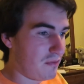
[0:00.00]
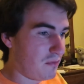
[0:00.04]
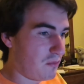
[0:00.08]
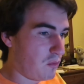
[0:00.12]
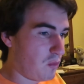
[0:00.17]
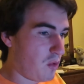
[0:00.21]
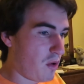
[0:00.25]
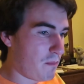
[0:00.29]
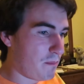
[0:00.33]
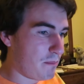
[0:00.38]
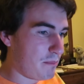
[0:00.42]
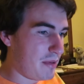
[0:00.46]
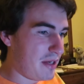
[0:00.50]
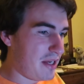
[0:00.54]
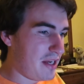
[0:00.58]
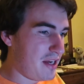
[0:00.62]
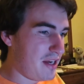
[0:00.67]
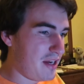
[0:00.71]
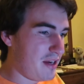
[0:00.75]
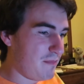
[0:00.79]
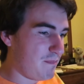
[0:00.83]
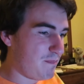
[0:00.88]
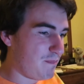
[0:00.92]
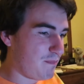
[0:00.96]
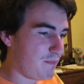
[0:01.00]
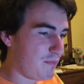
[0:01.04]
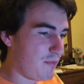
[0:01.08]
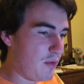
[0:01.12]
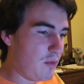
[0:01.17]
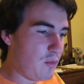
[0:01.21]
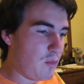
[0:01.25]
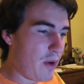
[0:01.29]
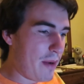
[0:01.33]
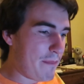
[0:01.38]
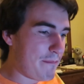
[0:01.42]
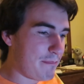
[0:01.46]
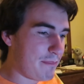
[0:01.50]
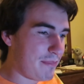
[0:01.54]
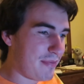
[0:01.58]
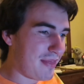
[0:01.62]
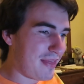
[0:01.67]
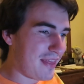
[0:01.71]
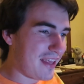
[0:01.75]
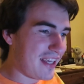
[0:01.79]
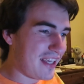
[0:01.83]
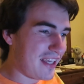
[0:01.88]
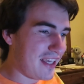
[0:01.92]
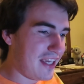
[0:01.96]
whoopee whip
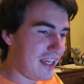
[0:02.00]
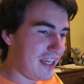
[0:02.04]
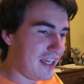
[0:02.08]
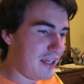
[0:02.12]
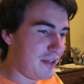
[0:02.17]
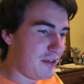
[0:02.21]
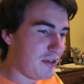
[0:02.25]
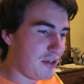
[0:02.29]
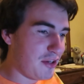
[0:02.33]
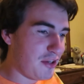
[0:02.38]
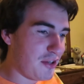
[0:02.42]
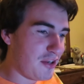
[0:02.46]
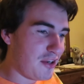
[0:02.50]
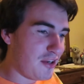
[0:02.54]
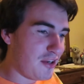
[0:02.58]
thingy?